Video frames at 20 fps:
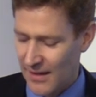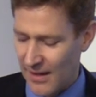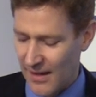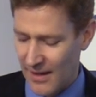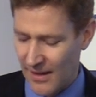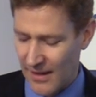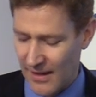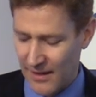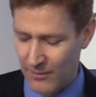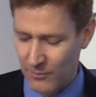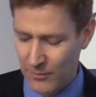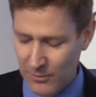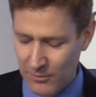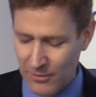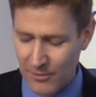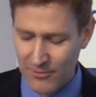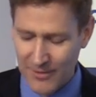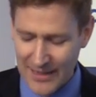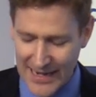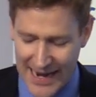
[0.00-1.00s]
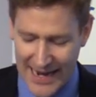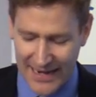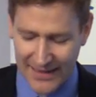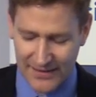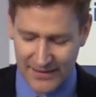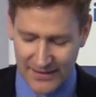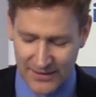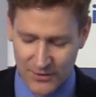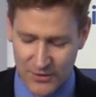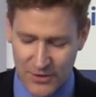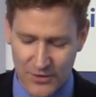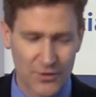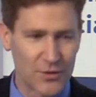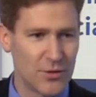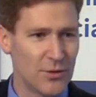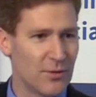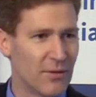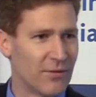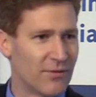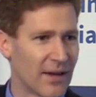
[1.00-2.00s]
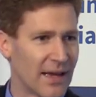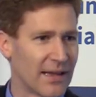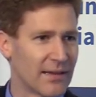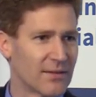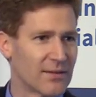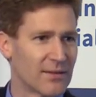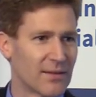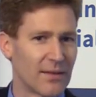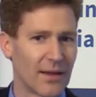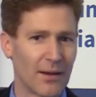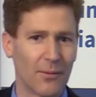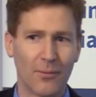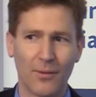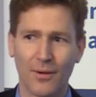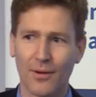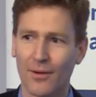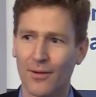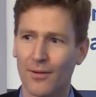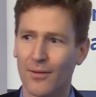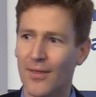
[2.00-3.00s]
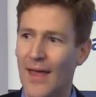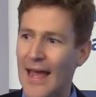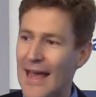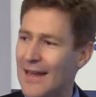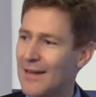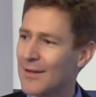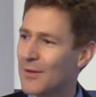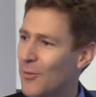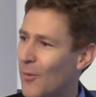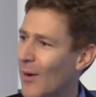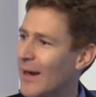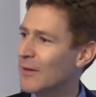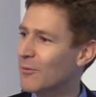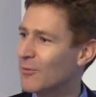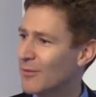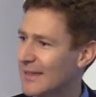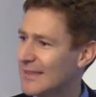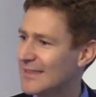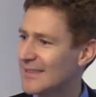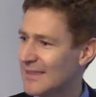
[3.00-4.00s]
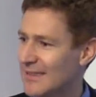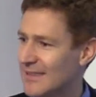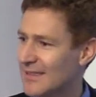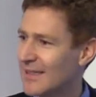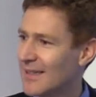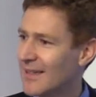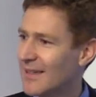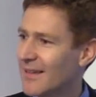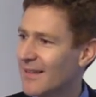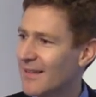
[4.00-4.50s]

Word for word: And we were reacting to two events that were then quite recent,